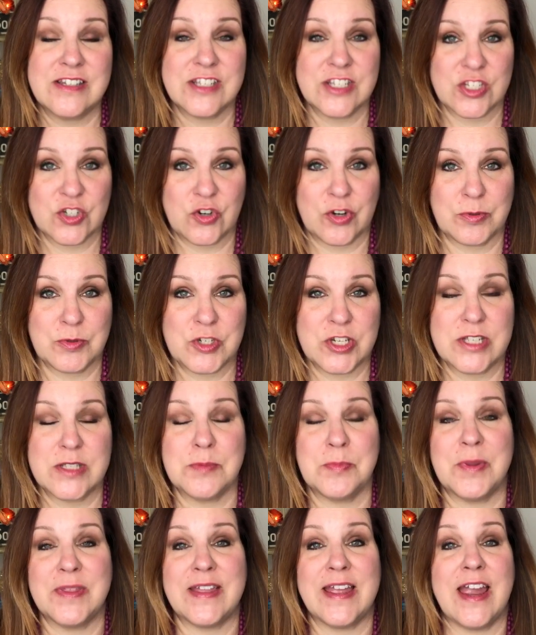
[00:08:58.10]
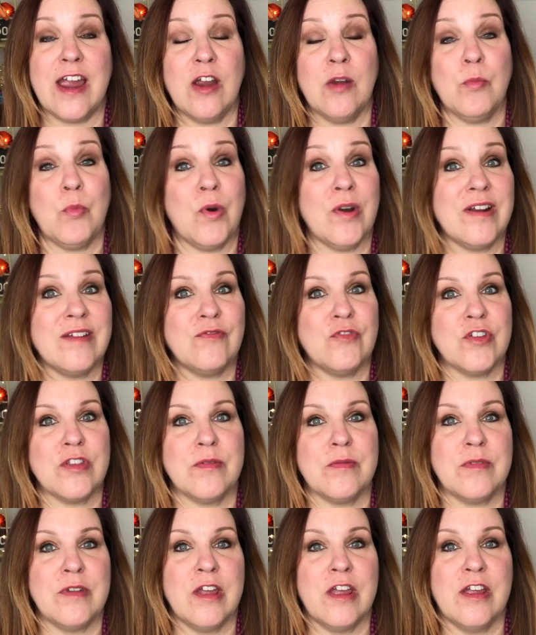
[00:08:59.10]
descriptions, but they are important for
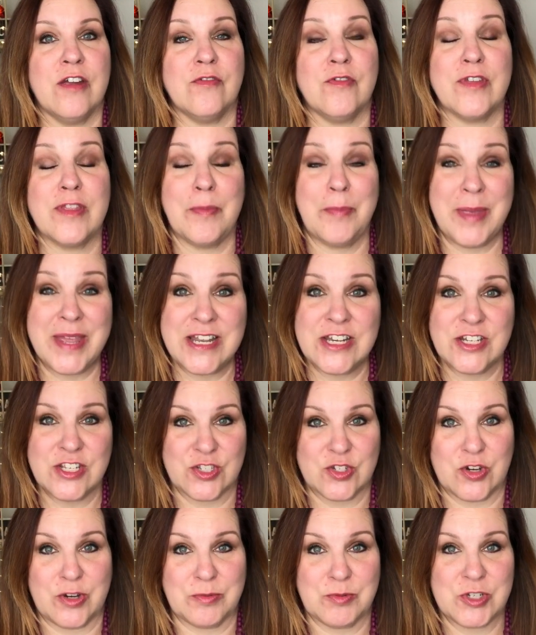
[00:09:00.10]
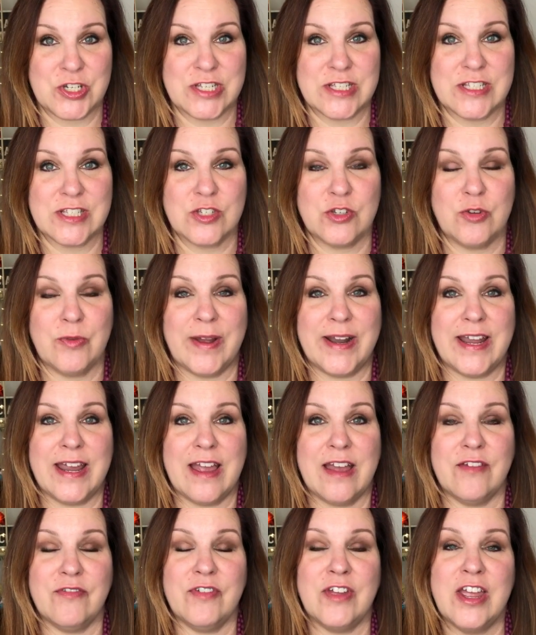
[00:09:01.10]
the pin descriptions. So you want to
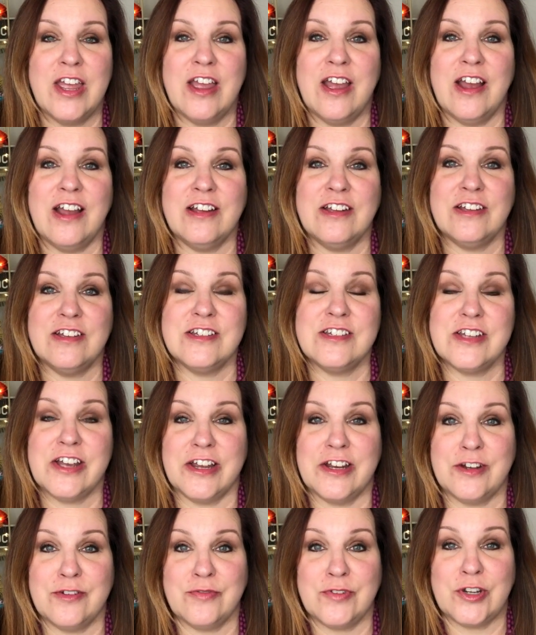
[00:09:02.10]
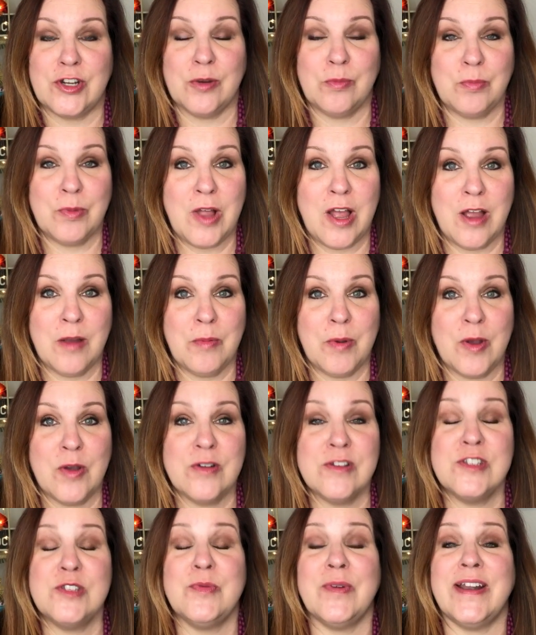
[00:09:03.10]
have a good title for your blog
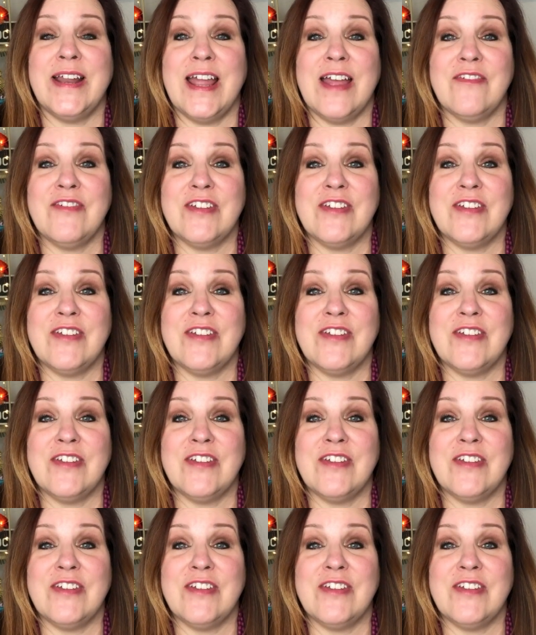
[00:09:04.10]
post, you want to